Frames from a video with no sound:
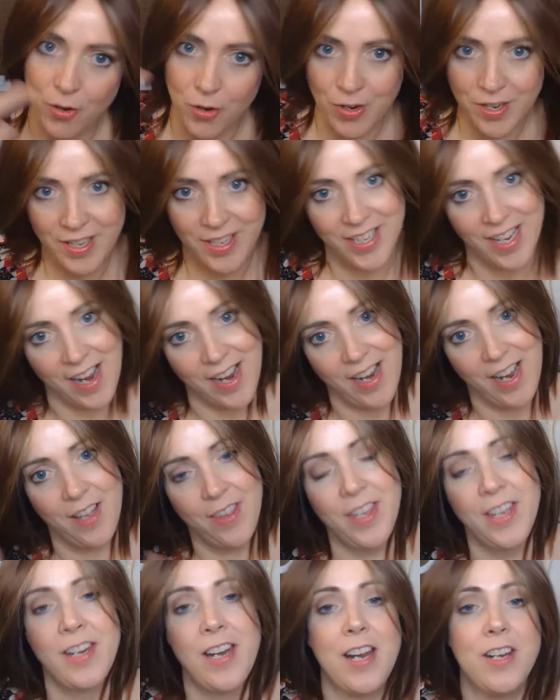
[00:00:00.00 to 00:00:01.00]
on
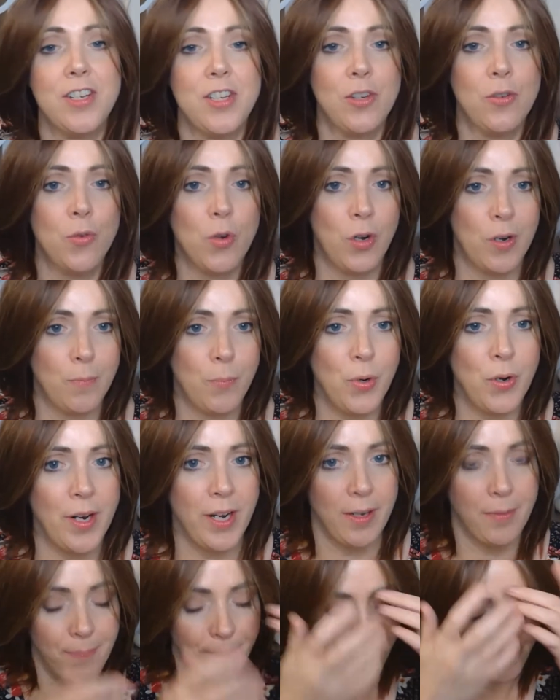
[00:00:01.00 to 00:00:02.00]
Zion than I do On Point.